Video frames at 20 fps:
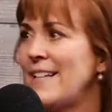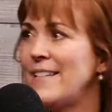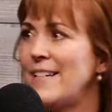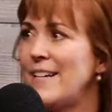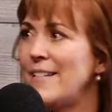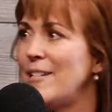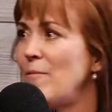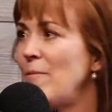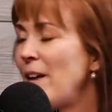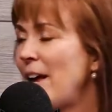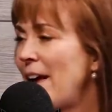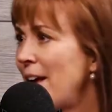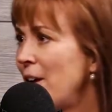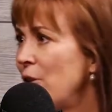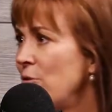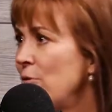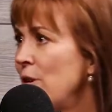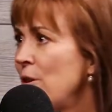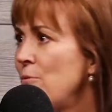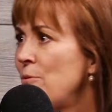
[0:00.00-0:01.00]
not something I
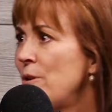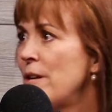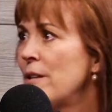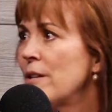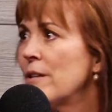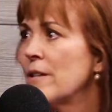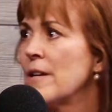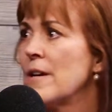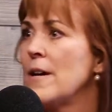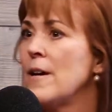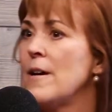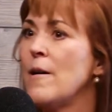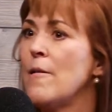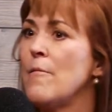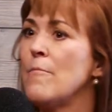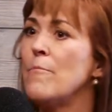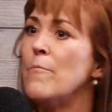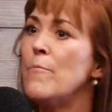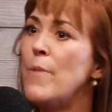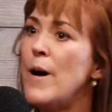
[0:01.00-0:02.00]
agree with.
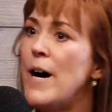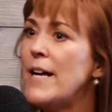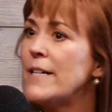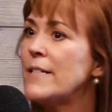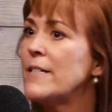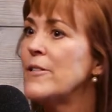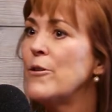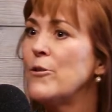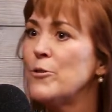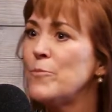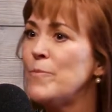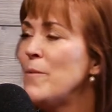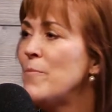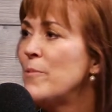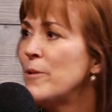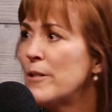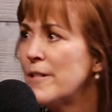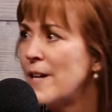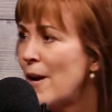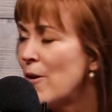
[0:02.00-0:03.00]
But those
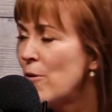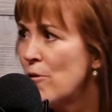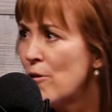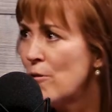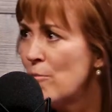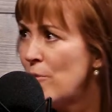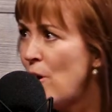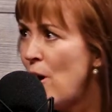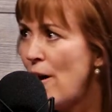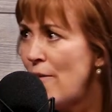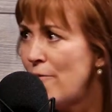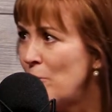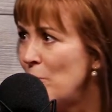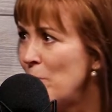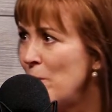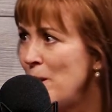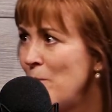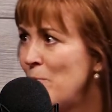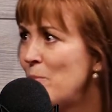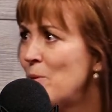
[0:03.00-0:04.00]
people are not horrible, awful
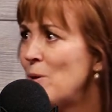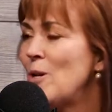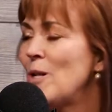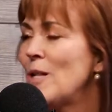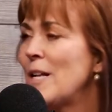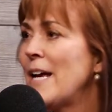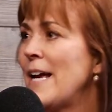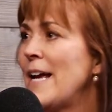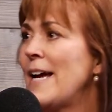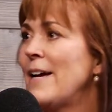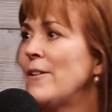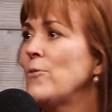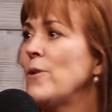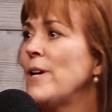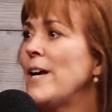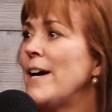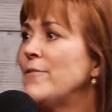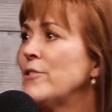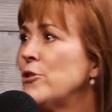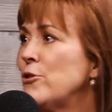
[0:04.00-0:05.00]
people, we
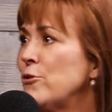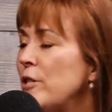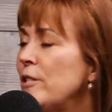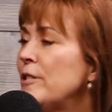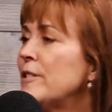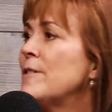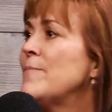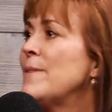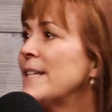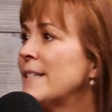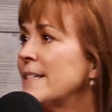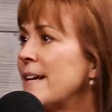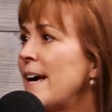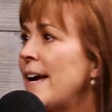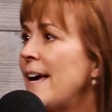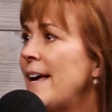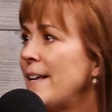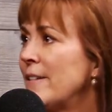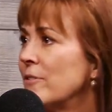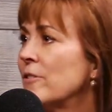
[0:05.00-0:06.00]
have to treat them
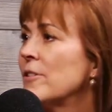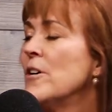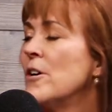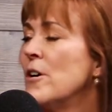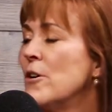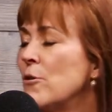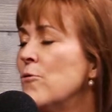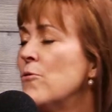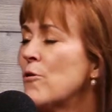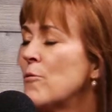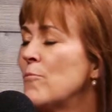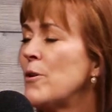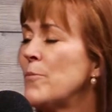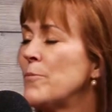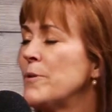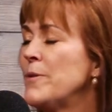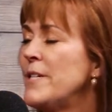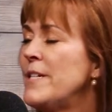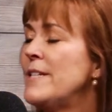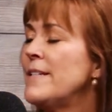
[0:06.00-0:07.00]
as normal
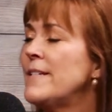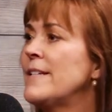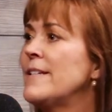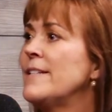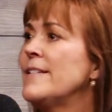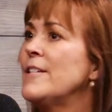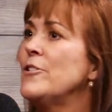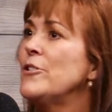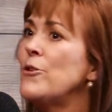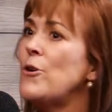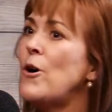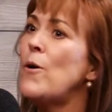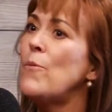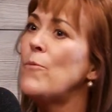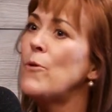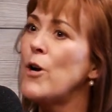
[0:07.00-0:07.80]
citizens. No. And so